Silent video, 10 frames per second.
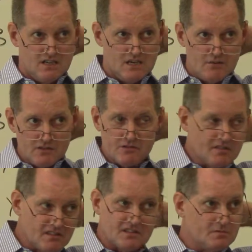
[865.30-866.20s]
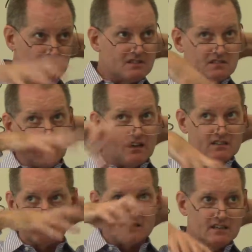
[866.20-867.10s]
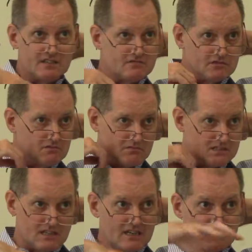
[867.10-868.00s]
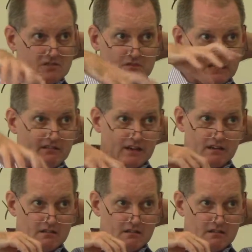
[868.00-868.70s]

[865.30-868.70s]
I mean, the truth of this book is not locked inside this room. It's not esoteric.